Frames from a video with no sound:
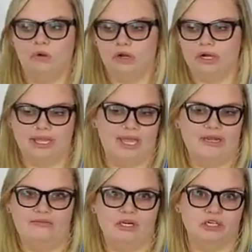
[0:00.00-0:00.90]
Or
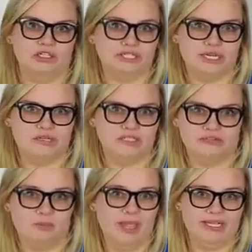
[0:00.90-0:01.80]
again, even on your
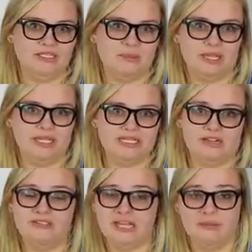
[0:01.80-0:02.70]
stairs. If your paint's peeling and stuff,